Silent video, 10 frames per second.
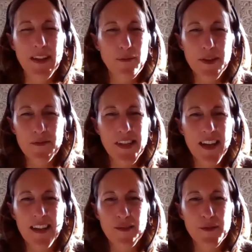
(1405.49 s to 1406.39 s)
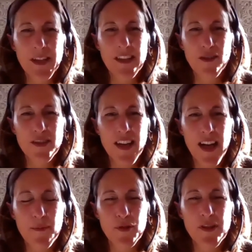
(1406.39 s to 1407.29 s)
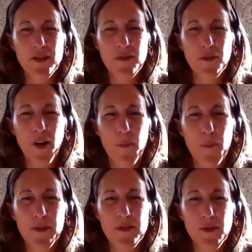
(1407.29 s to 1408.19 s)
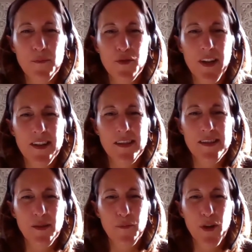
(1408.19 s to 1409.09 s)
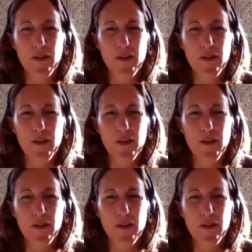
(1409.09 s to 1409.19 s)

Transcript: would have taken a really long time. Or did you hop on some trains somewhere?